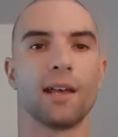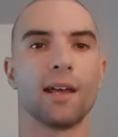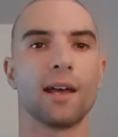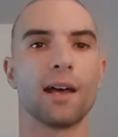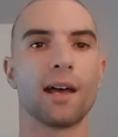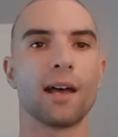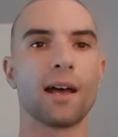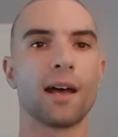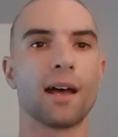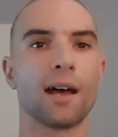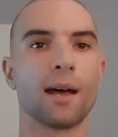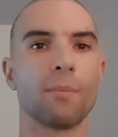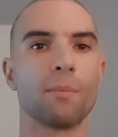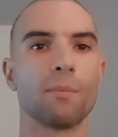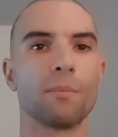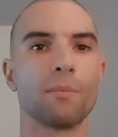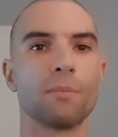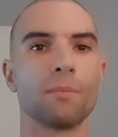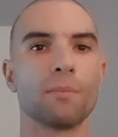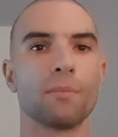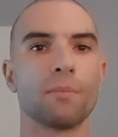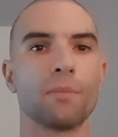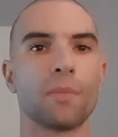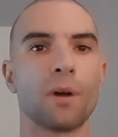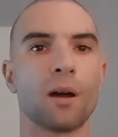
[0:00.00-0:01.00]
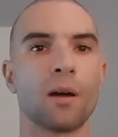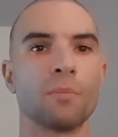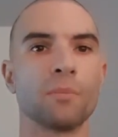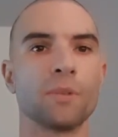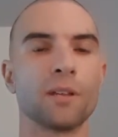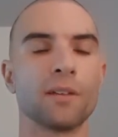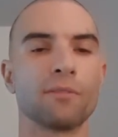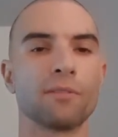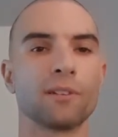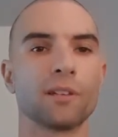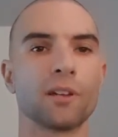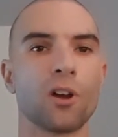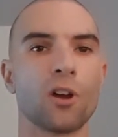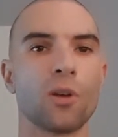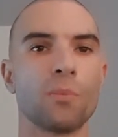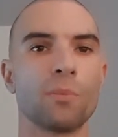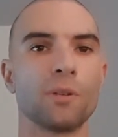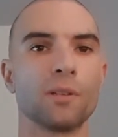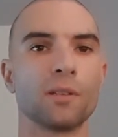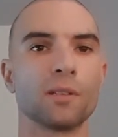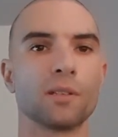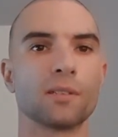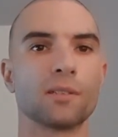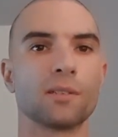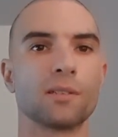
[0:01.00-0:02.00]
um, I'm definitely
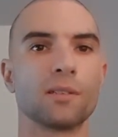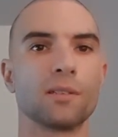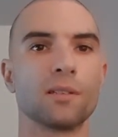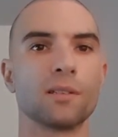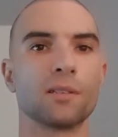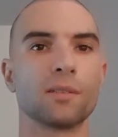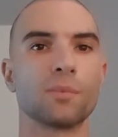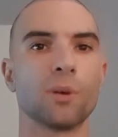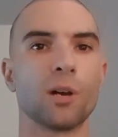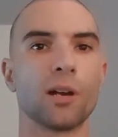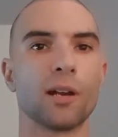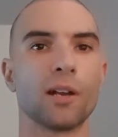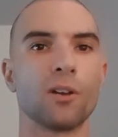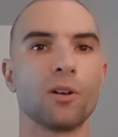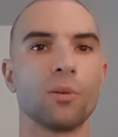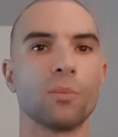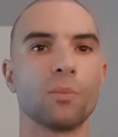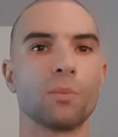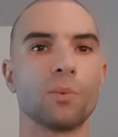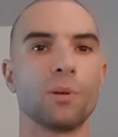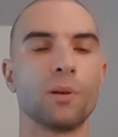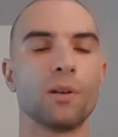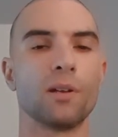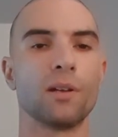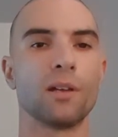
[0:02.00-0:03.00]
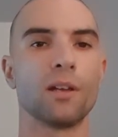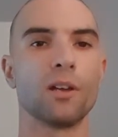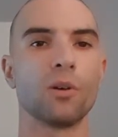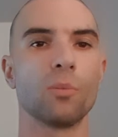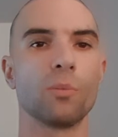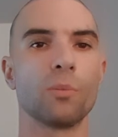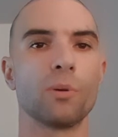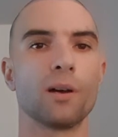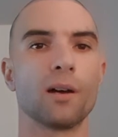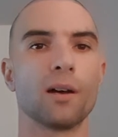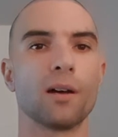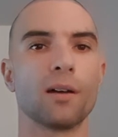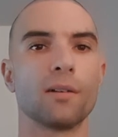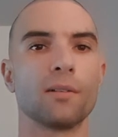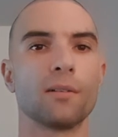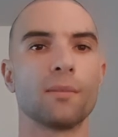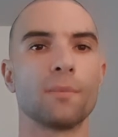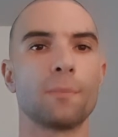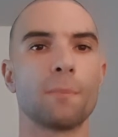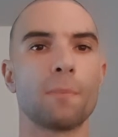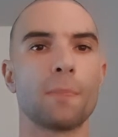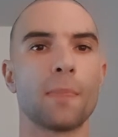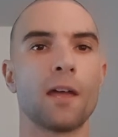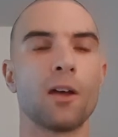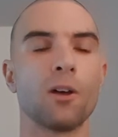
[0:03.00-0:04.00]
hoping this this might help help uh,
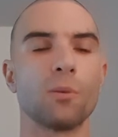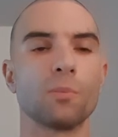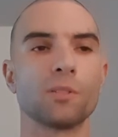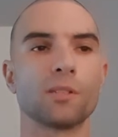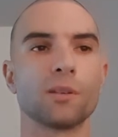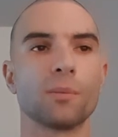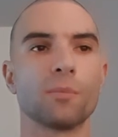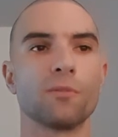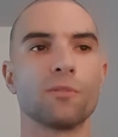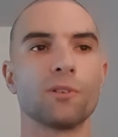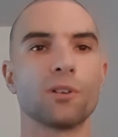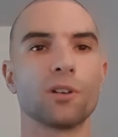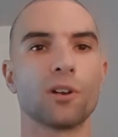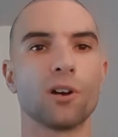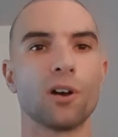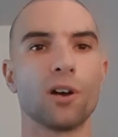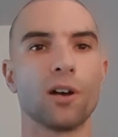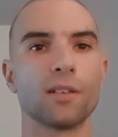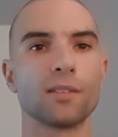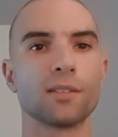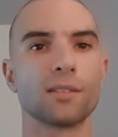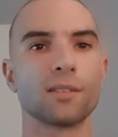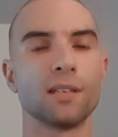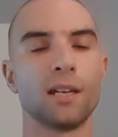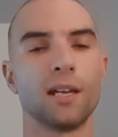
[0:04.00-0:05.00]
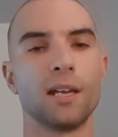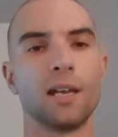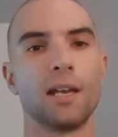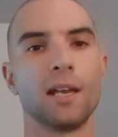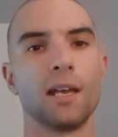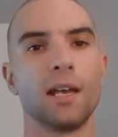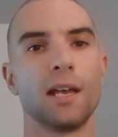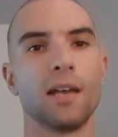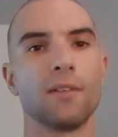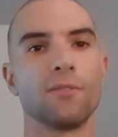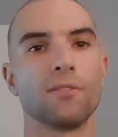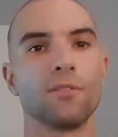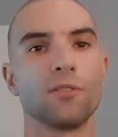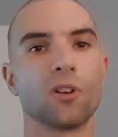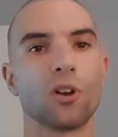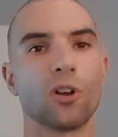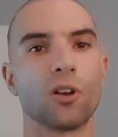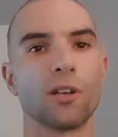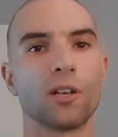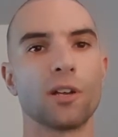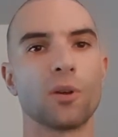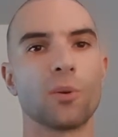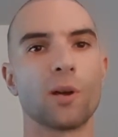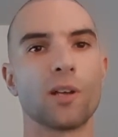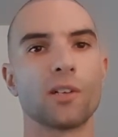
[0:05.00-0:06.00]
help some of you guys if you've got
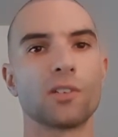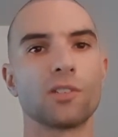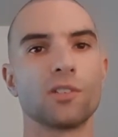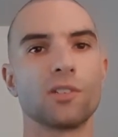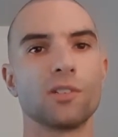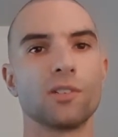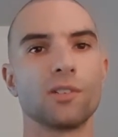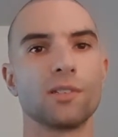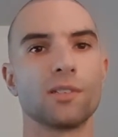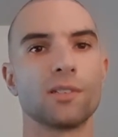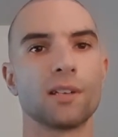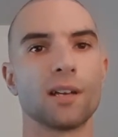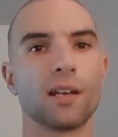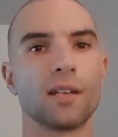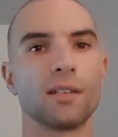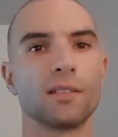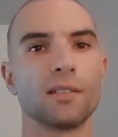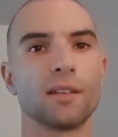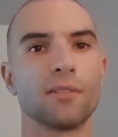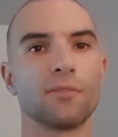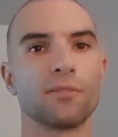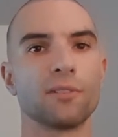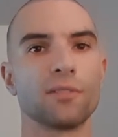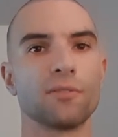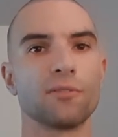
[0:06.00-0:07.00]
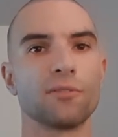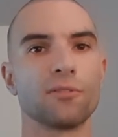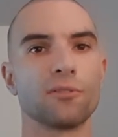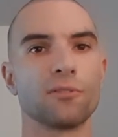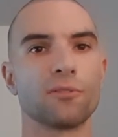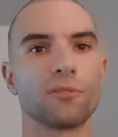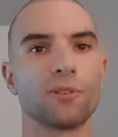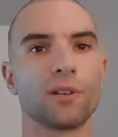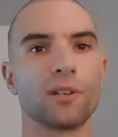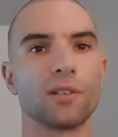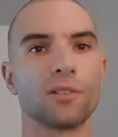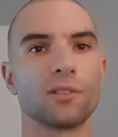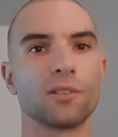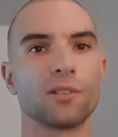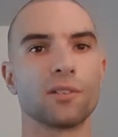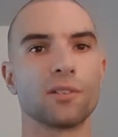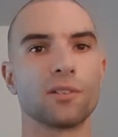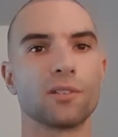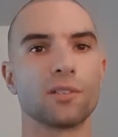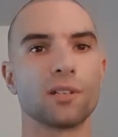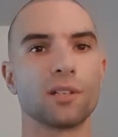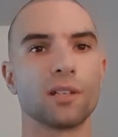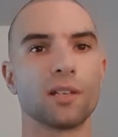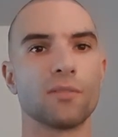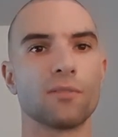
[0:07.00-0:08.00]
any questions, uh, definitely feel free to,
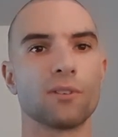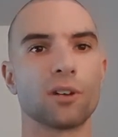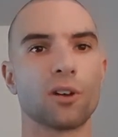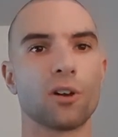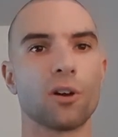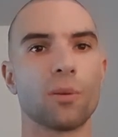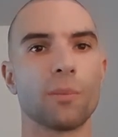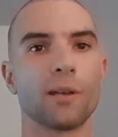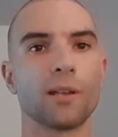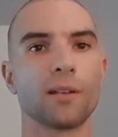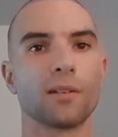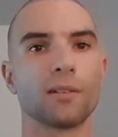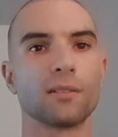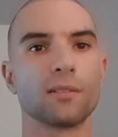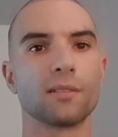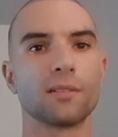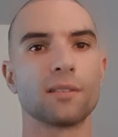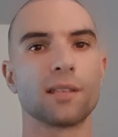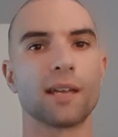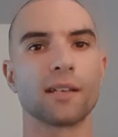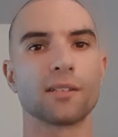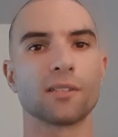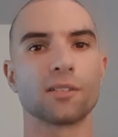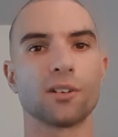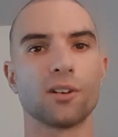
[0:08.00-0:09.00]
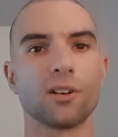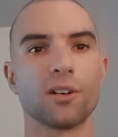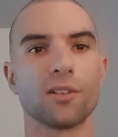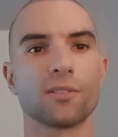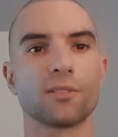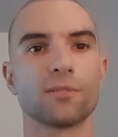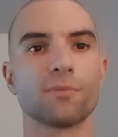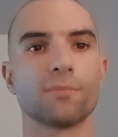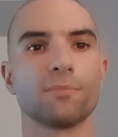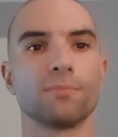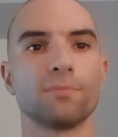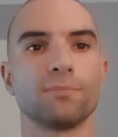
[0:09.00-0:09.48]
to leave a comment. Thanks, guys.